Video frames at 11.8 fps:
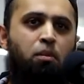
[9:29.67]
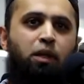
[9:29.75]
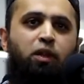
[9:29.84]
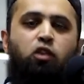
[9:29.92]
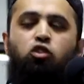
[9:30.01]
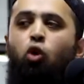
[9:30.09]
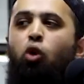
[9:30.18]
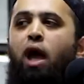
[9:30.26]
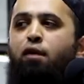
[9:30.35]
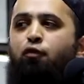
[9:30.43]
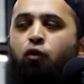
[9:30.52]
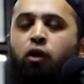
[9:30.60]
but there's no
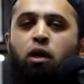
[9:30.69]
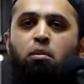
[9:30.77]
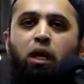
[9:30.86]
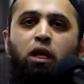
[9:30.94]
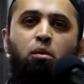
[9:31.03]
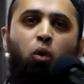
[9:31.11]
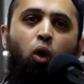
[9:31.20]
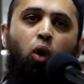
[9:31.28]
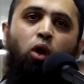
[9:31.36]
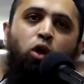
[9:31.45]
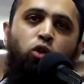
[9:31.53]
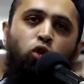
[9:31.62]
life for him
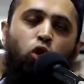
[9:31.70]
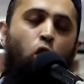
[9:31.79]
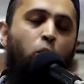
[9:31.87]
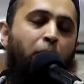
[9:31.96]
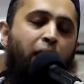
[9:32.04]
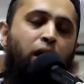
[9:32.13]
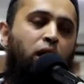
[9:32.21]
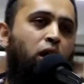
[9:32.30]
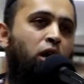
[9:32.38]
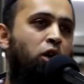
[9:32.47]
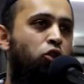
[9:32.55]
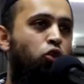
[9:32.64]
anymore to go
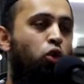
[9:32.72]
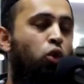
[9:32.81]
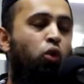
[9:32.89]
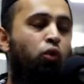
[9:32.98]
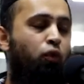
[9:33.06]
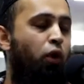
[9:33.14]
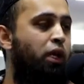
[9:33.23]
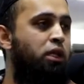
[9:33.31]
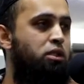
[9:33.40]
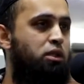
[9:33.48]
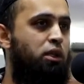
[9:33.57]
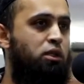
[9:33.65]
back to, for
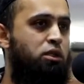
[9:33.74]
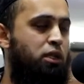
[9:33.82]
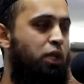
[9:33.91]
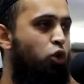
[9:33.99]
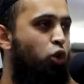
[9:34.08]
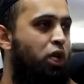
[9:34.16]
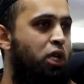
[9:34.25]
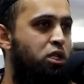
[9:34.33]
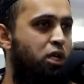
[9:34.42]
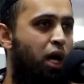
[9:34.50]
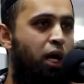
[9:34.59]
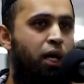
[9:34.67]
instance,
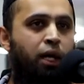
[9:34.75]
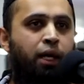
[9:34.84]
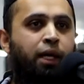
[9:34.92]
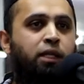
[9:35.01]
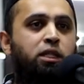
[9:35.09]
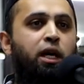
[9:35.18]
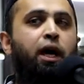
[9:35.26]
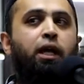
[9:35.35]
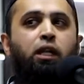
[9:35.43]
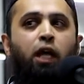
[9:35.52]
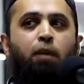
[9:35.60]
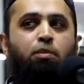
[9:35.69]
Indonesia. He's here
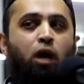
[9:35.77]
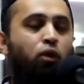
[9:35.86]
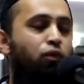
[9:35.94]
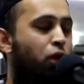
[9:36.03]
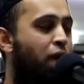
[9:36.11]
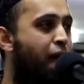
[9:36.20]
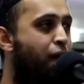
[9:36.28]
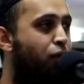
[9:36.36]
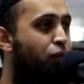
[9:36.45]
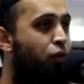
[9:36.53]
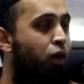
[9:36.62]
in Cape Town for life.